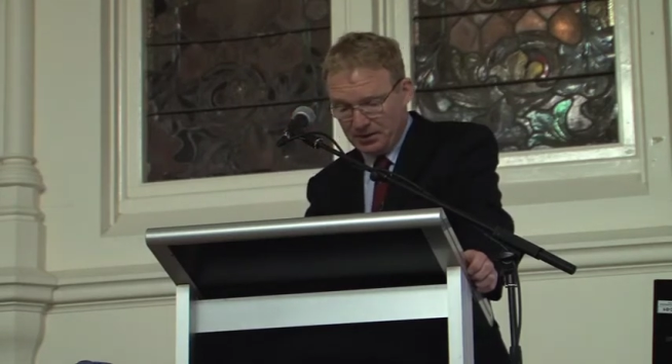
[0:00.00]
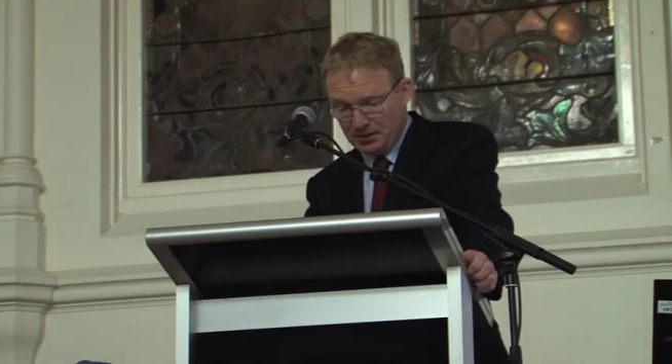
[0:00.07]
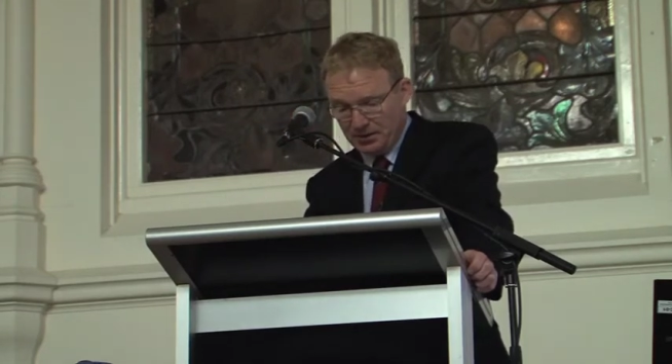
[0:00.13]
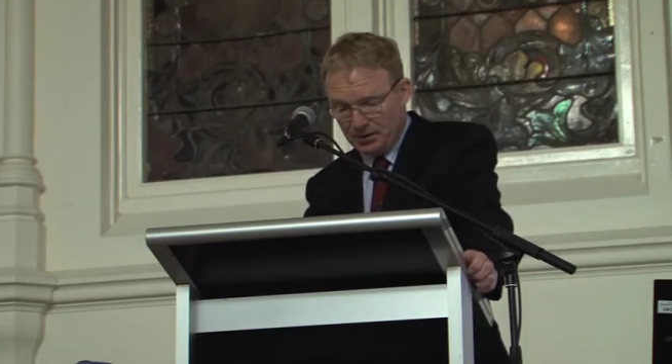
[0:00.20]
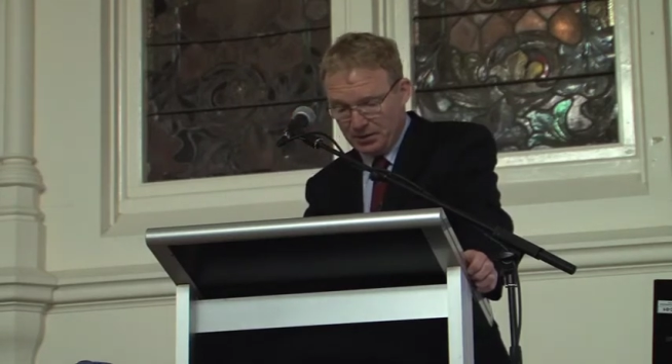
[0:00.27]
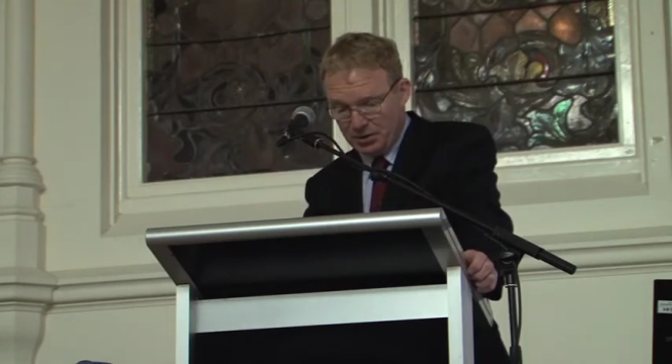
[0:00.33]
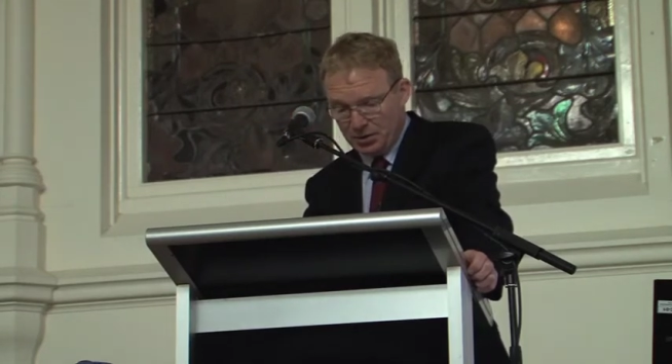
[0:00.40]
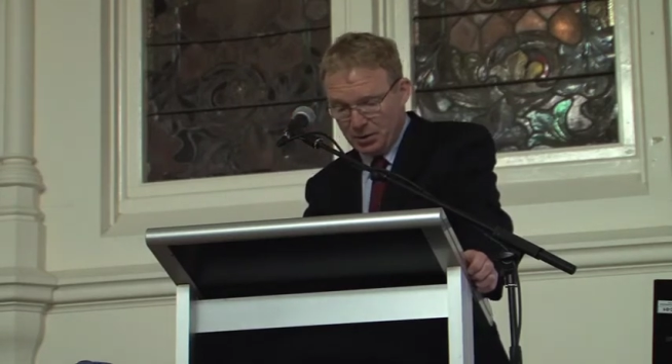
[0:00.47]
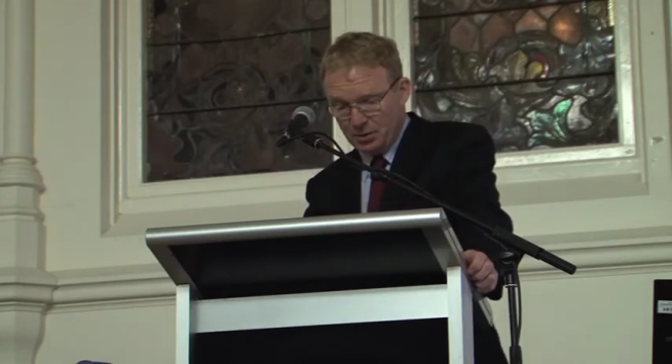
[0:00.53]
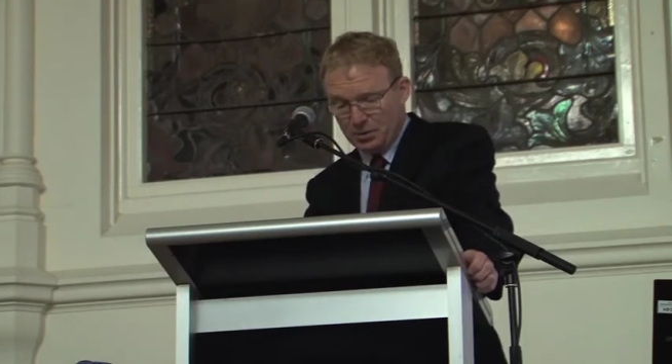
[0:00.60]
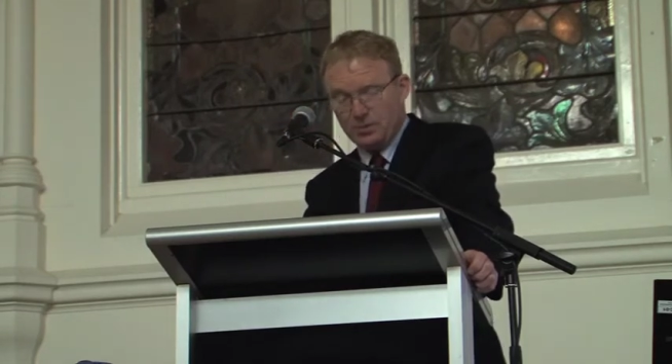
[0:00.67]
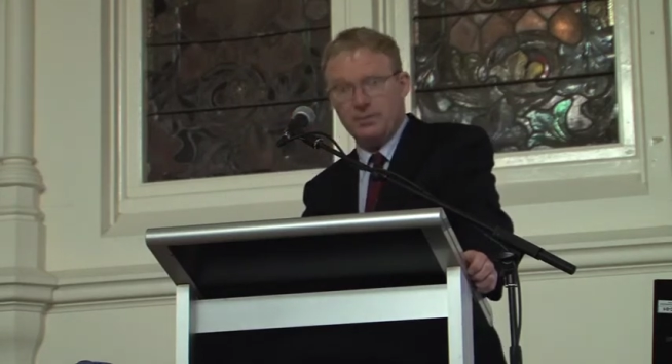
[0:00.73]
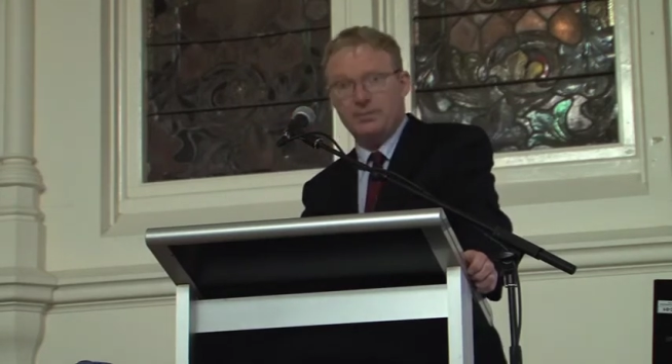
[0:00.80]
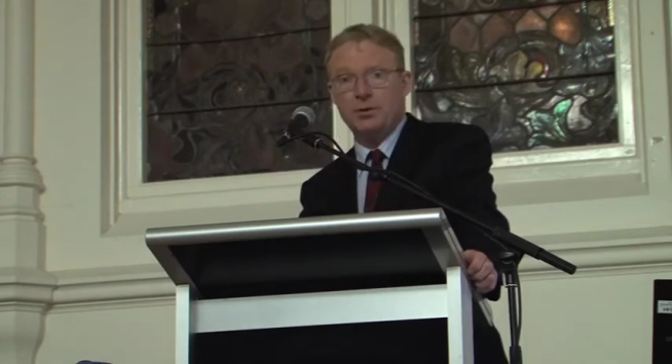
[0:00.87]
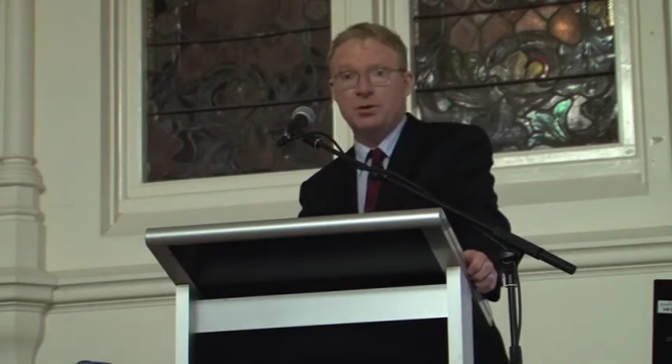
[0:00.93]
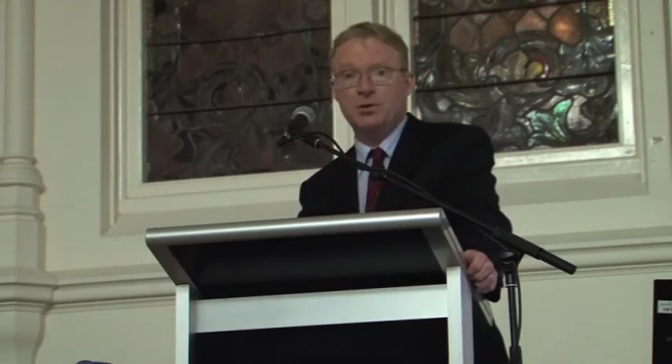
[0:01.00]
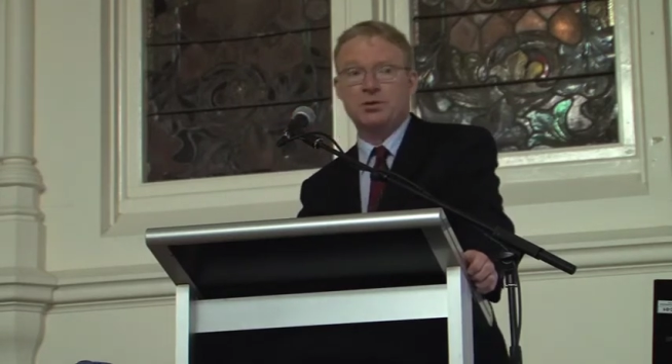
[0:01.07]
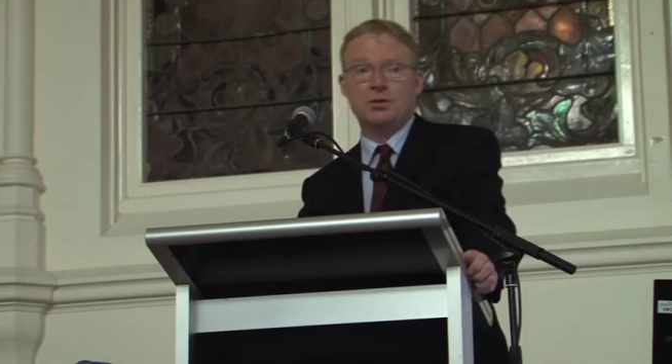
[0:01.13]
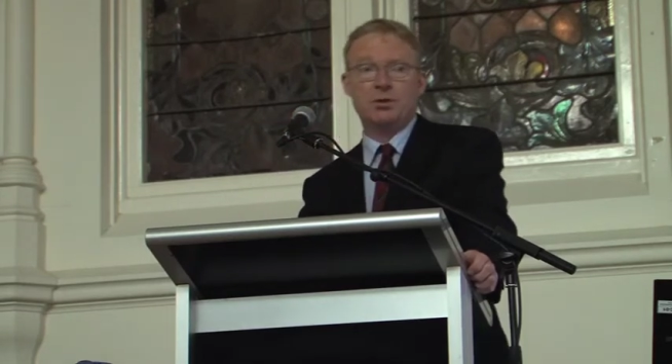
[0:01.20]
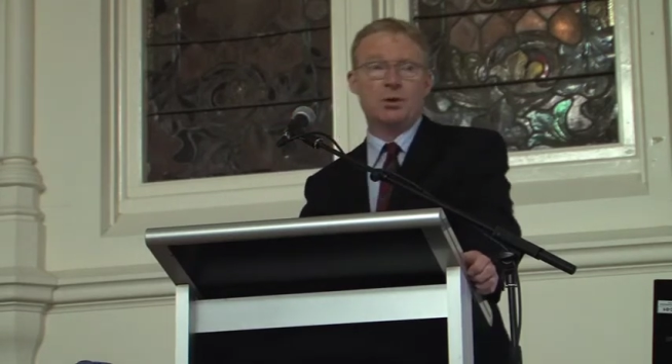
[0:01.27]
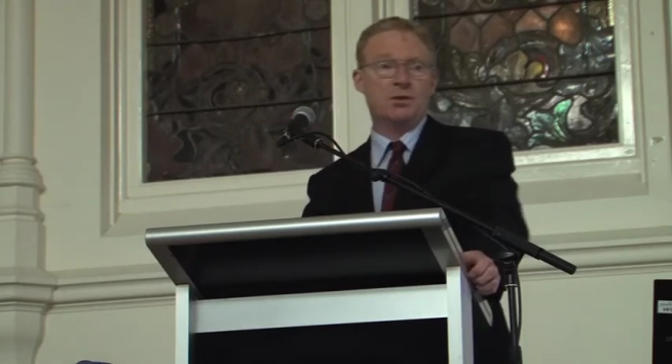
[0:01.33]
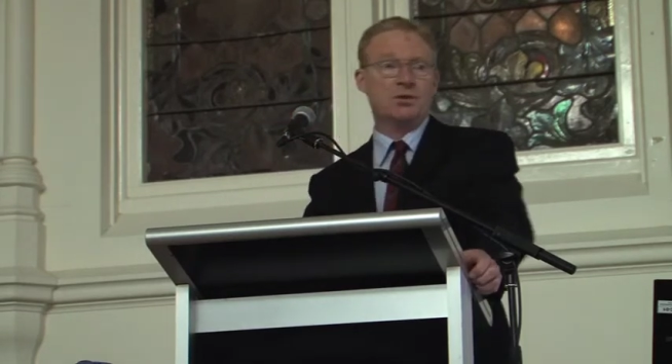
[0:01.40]
is to choose the
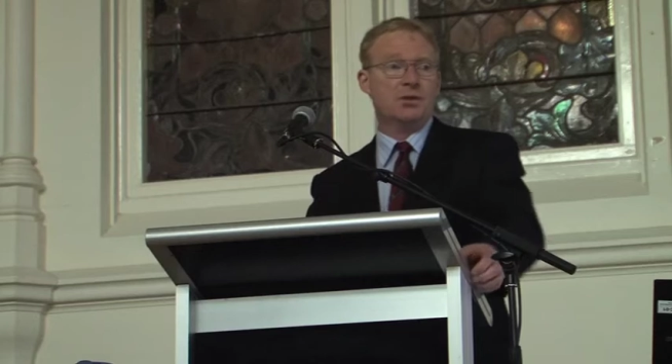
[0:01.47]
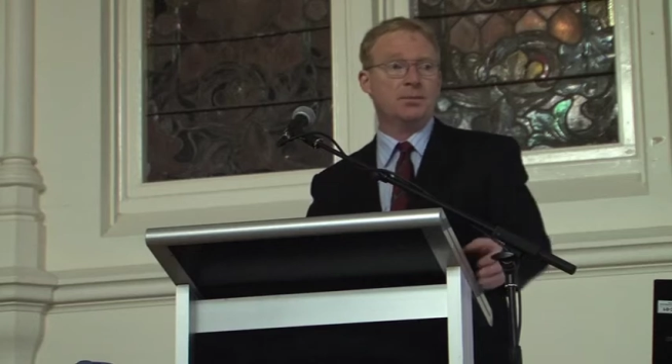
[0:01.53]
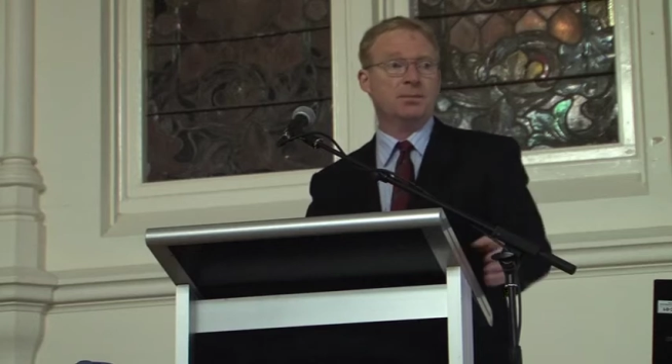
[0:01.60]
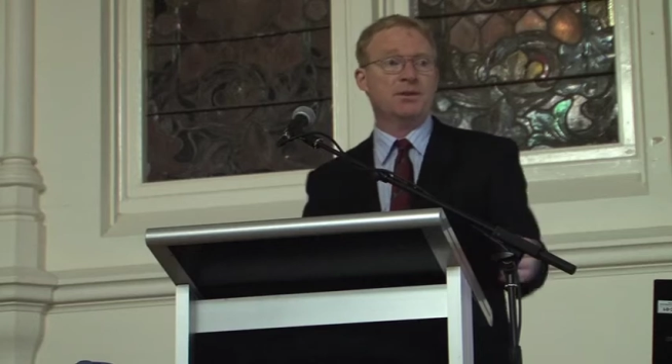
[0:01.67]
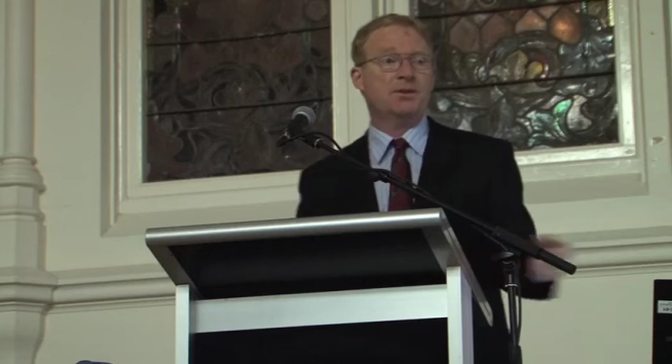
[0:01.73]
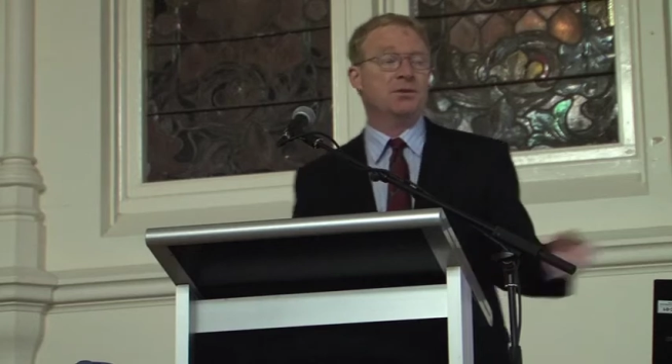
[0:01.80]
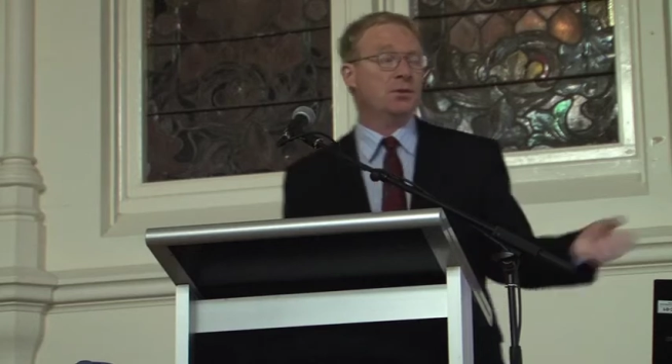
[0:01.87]
future and not simply